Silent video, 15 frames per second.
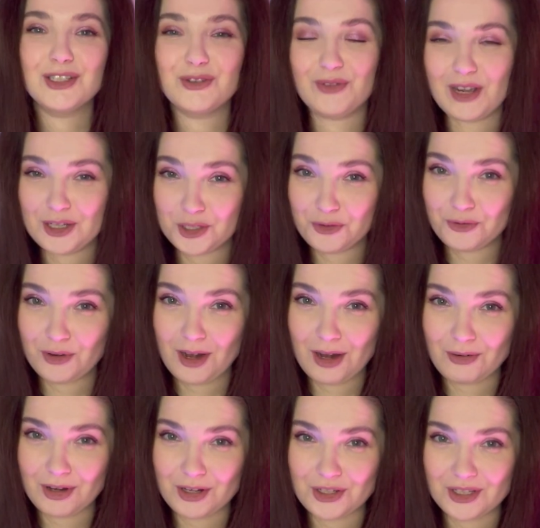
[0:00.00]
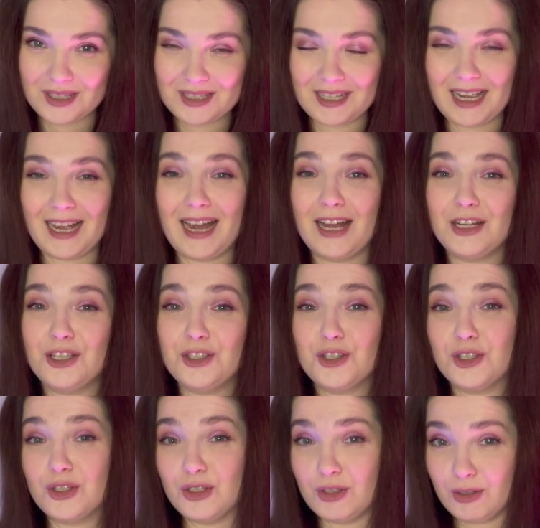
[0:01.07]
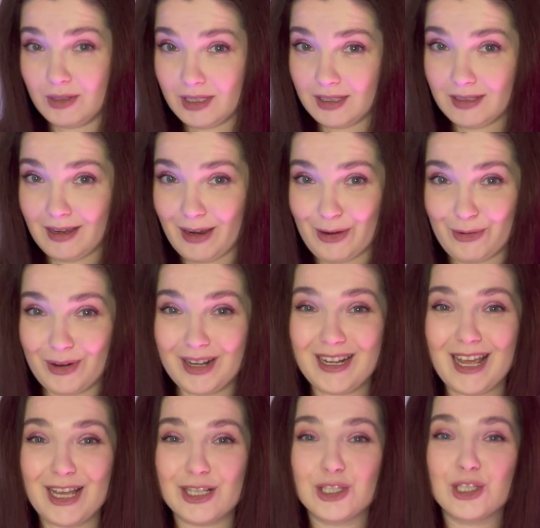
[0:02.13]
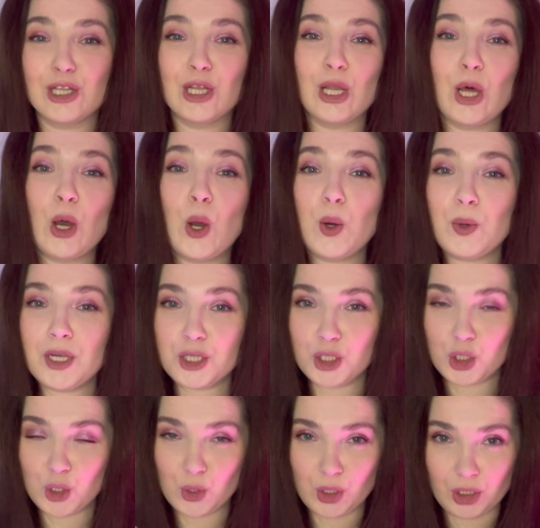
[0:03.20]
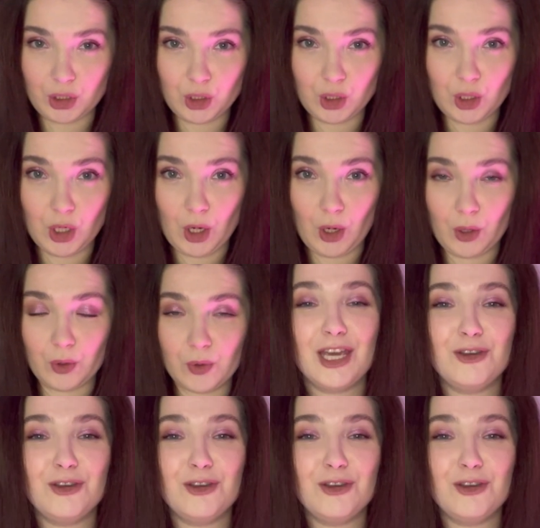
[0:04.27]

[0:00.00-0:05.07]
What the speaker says: To find your fry register, I need you to do a siren as low as you can go.